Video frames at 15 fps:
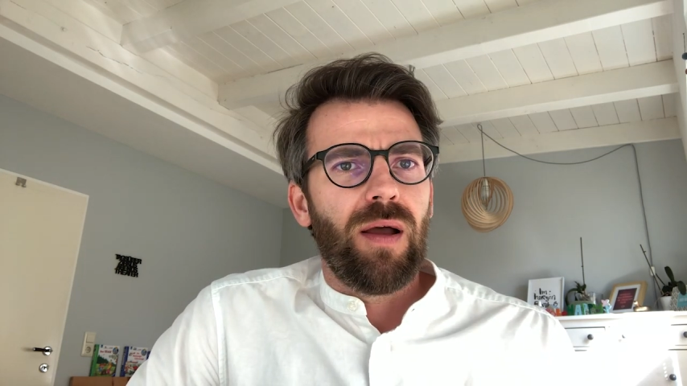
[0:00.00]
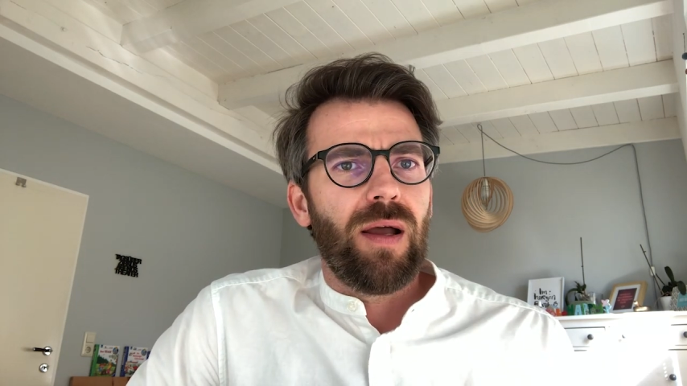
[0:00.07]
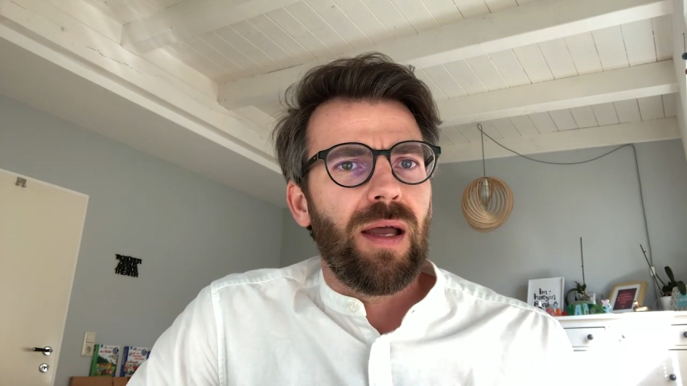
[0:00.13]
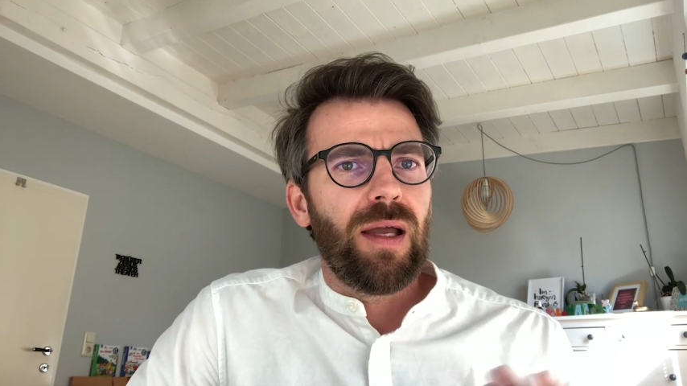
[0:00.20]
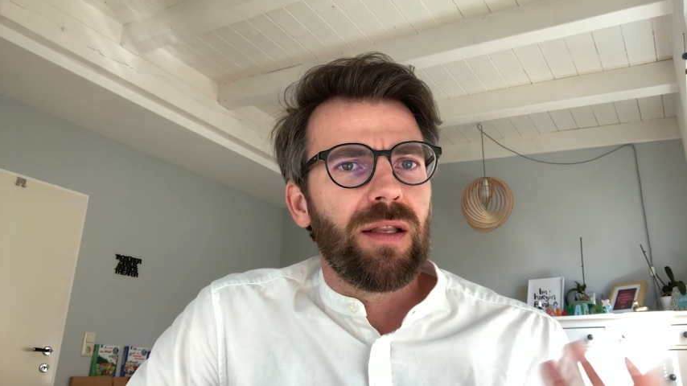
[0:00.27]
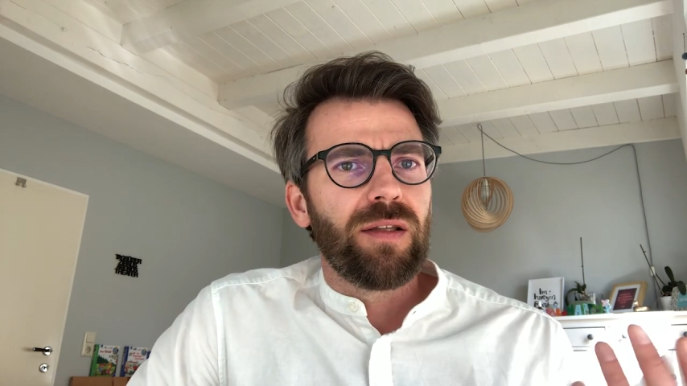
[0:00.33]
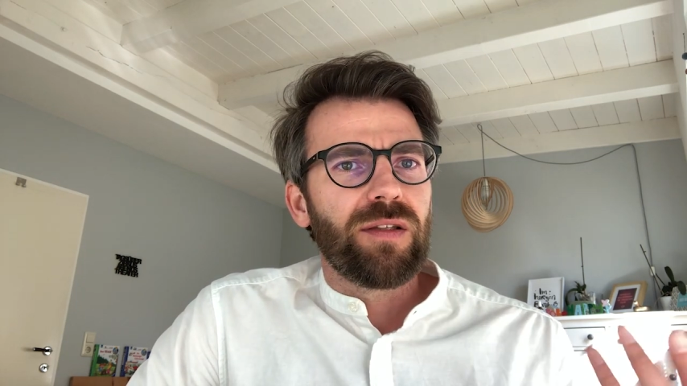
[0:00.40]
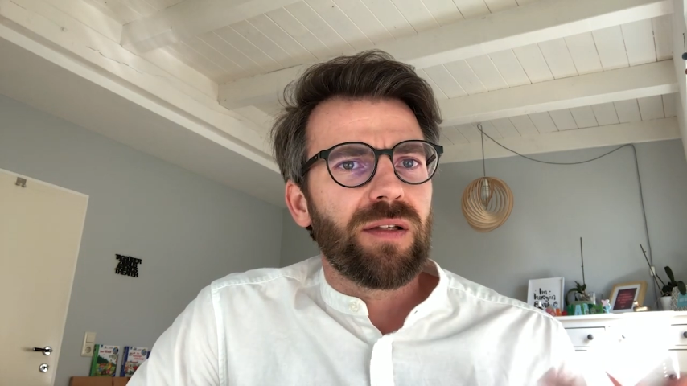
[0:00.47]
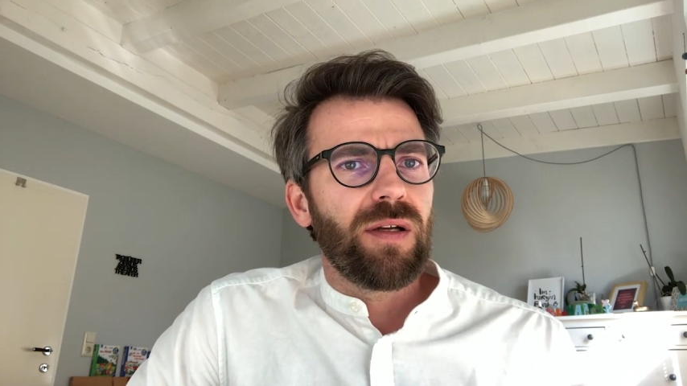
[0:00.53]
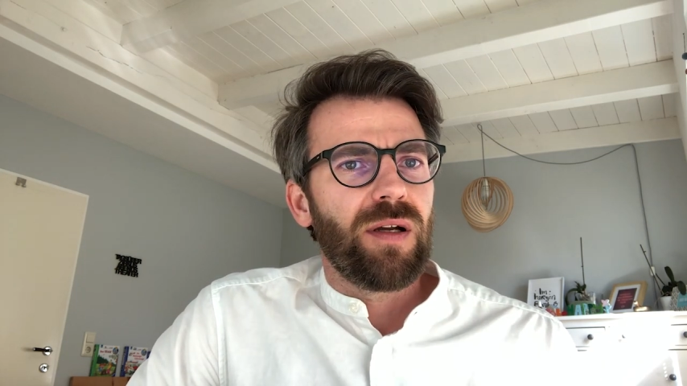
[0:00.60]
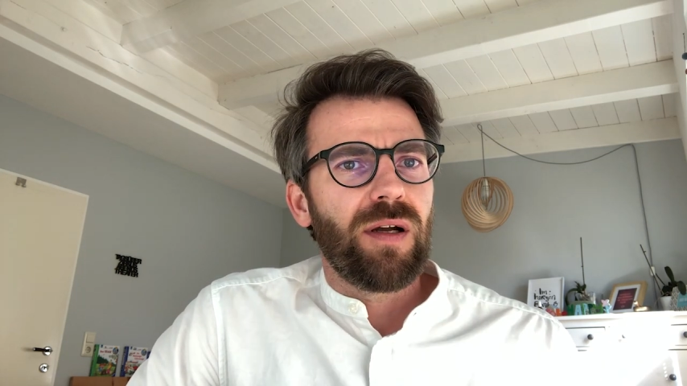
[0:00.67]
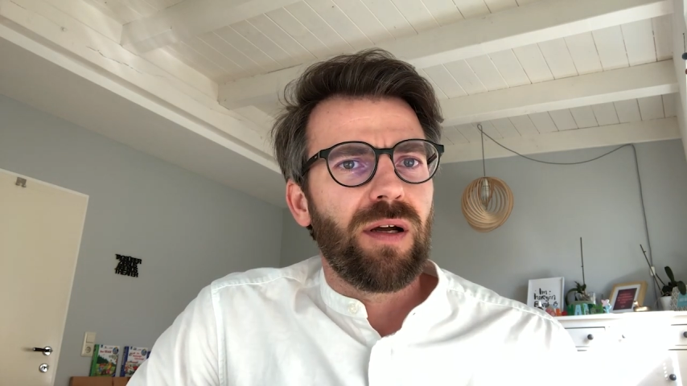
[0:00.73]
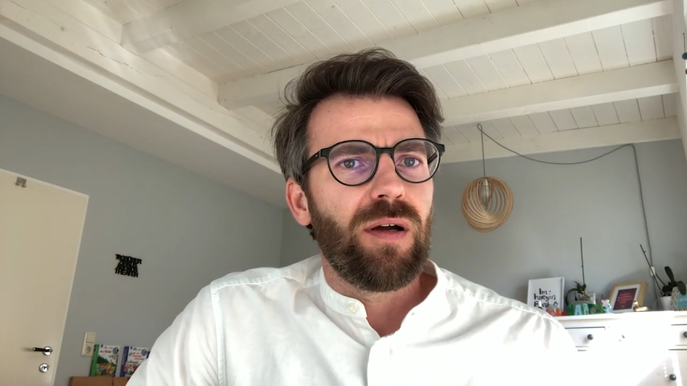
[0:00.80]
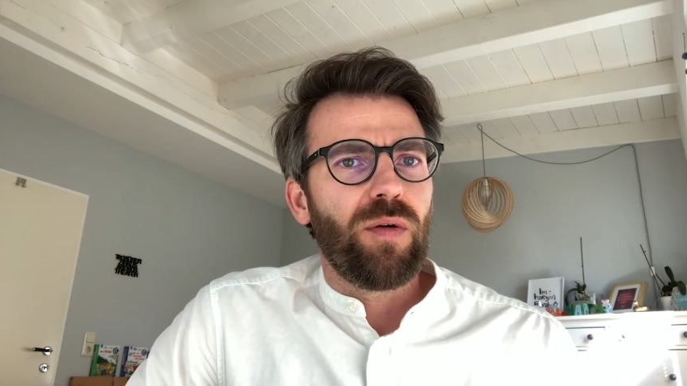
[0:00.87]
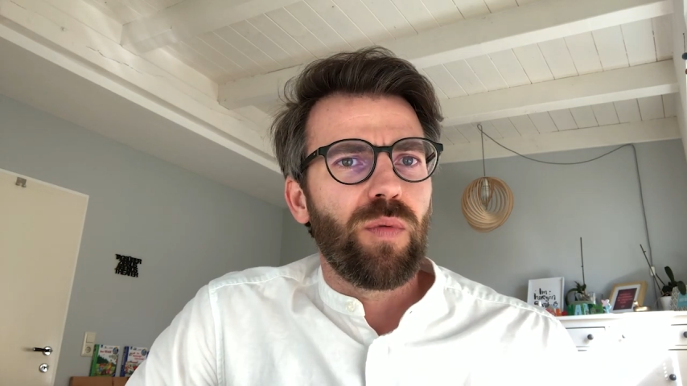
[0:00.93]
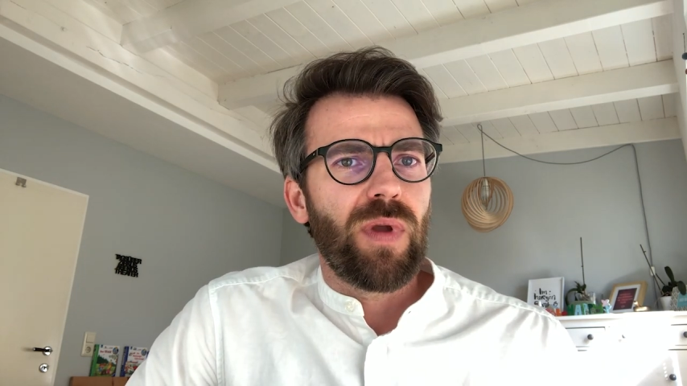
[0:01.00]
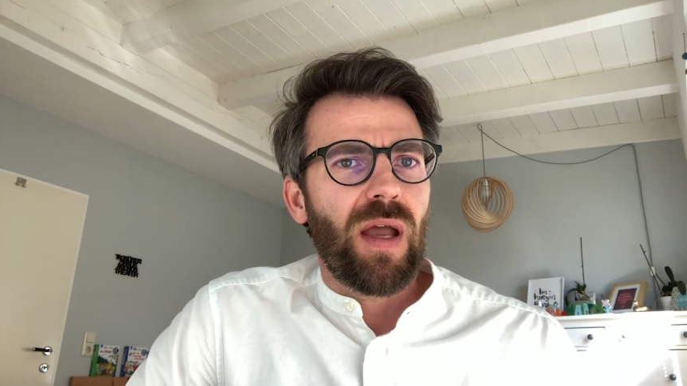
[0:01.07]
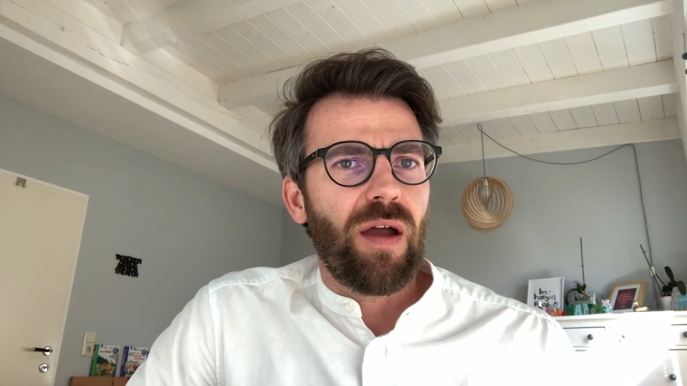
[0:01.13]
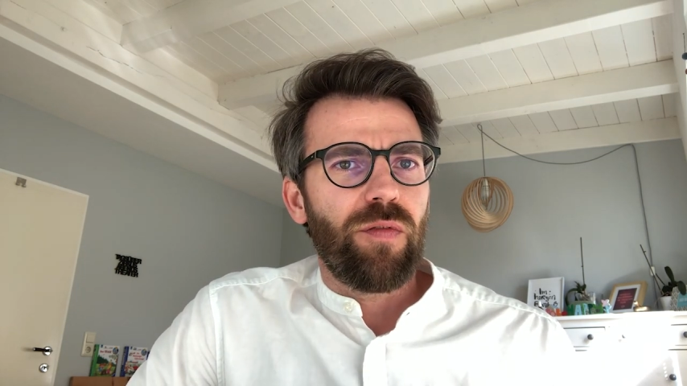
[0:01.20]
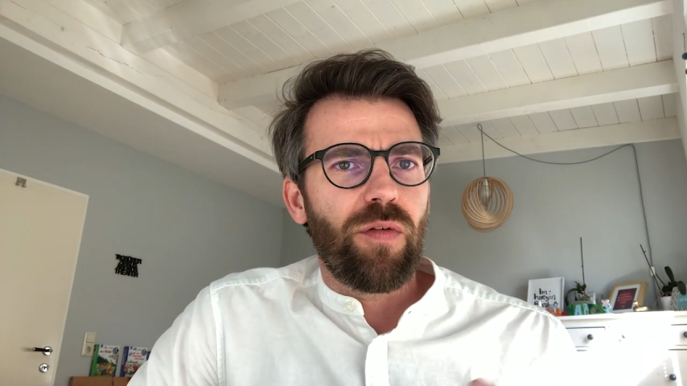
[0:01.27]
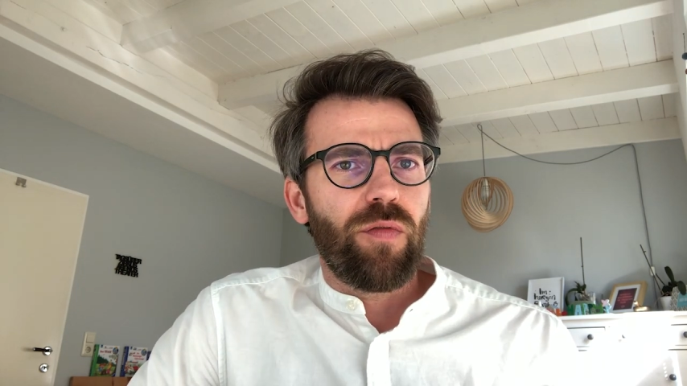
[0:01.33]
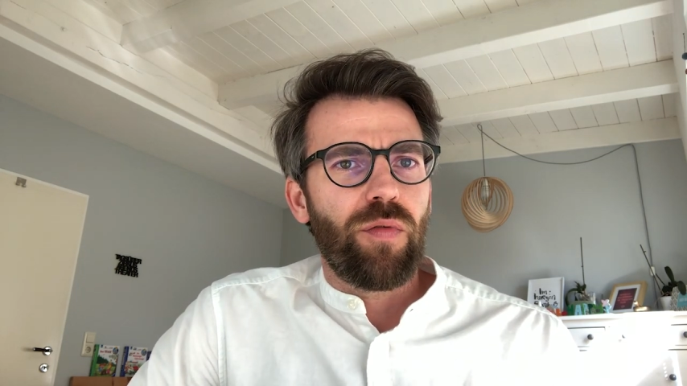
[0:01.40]
And we
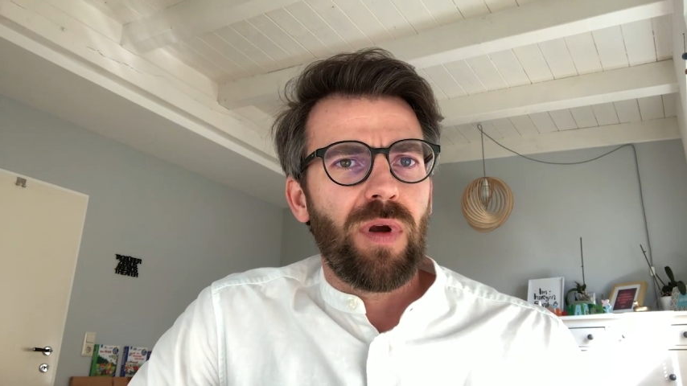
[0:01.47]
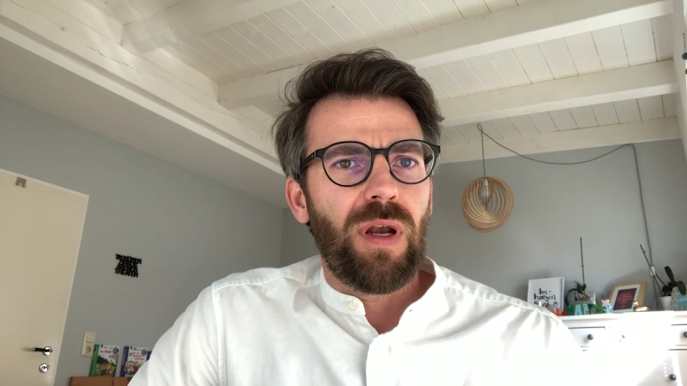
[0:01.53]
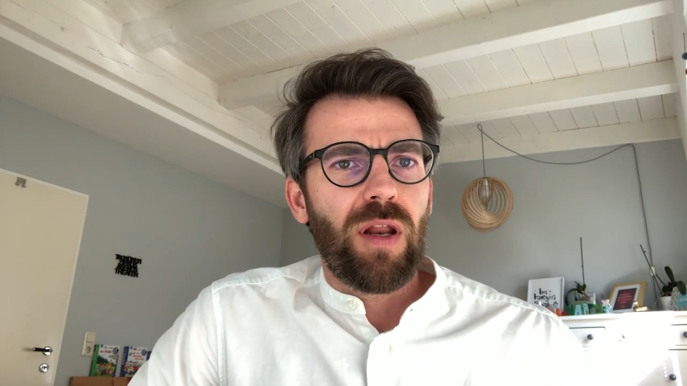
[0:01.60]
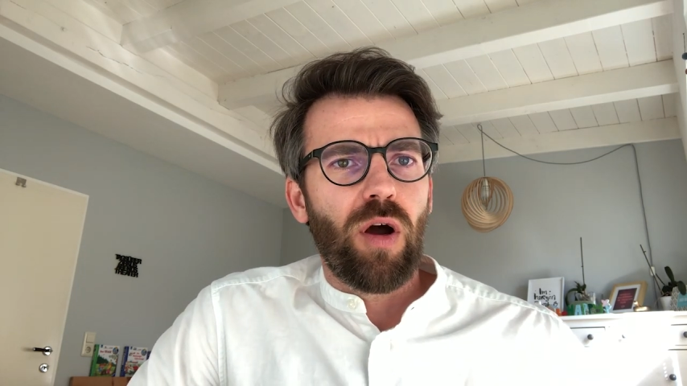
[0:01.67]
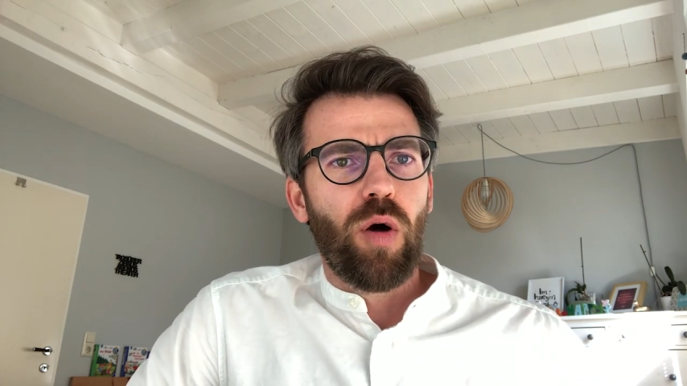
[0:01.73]
have a really